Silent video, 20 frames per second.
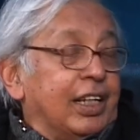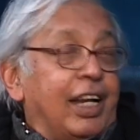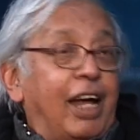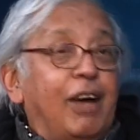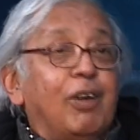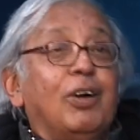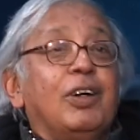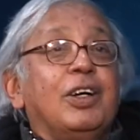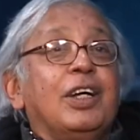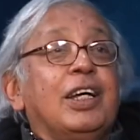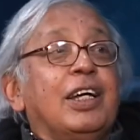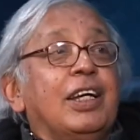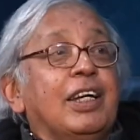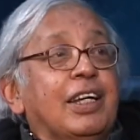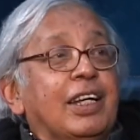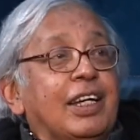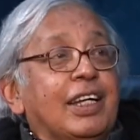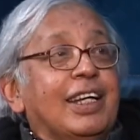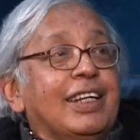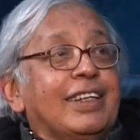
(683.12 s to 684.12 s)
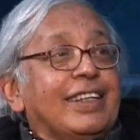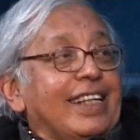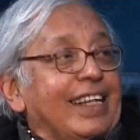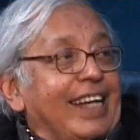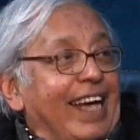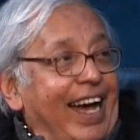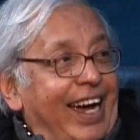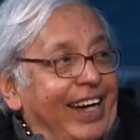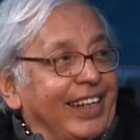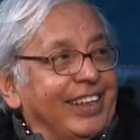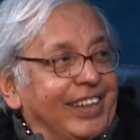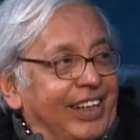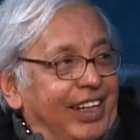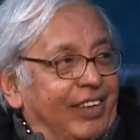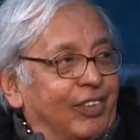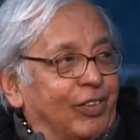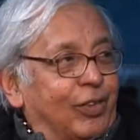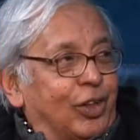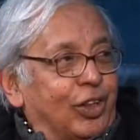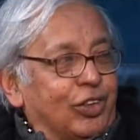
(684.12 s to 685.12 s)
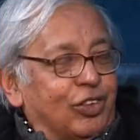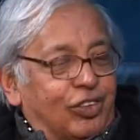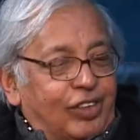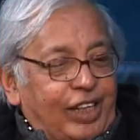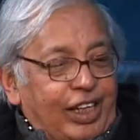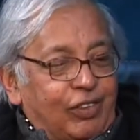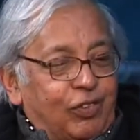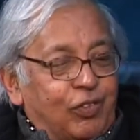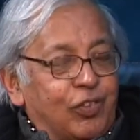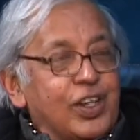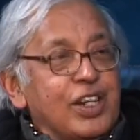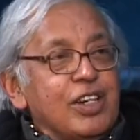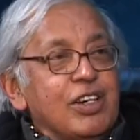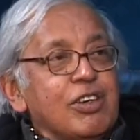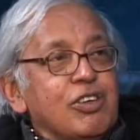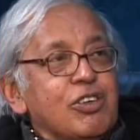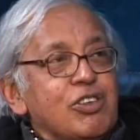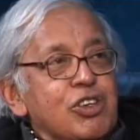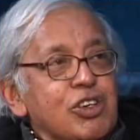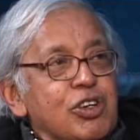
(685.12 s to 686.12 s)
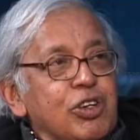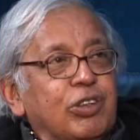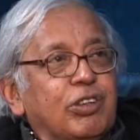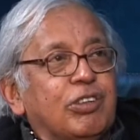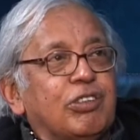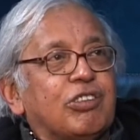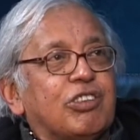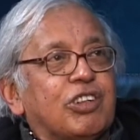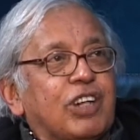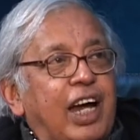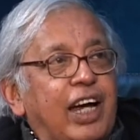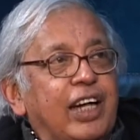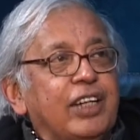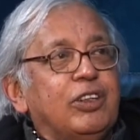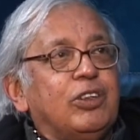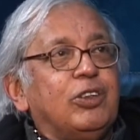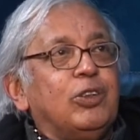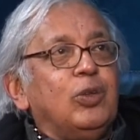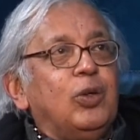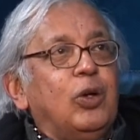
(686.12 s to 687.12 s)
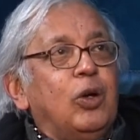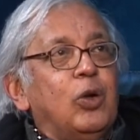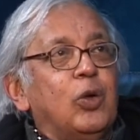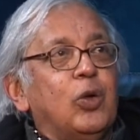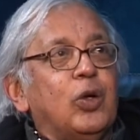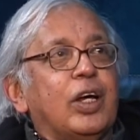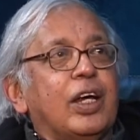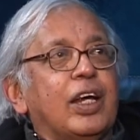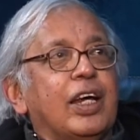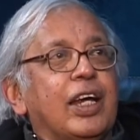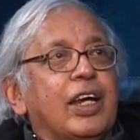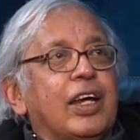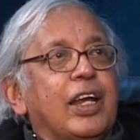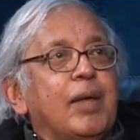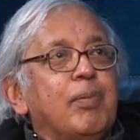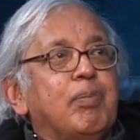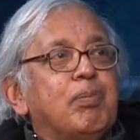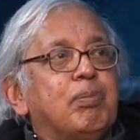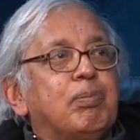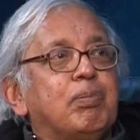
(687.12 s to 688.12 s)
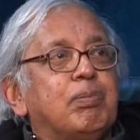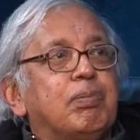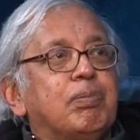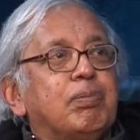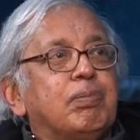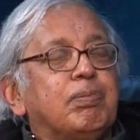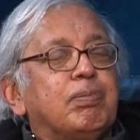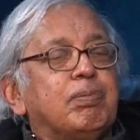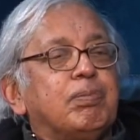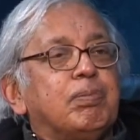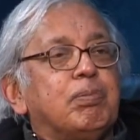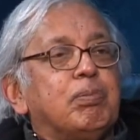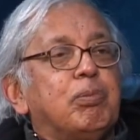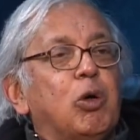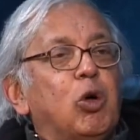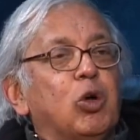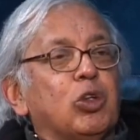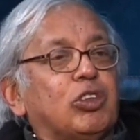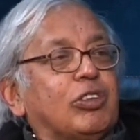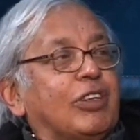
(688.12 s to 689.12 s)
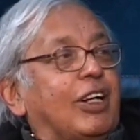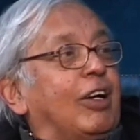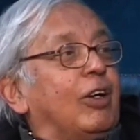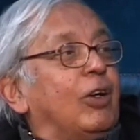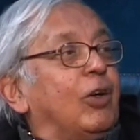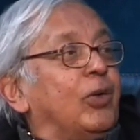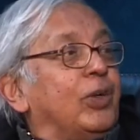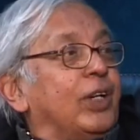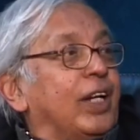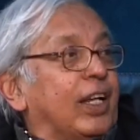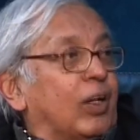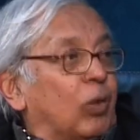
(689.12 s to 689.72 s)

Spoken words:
Now, the idea was that we should try to look in a post-colonial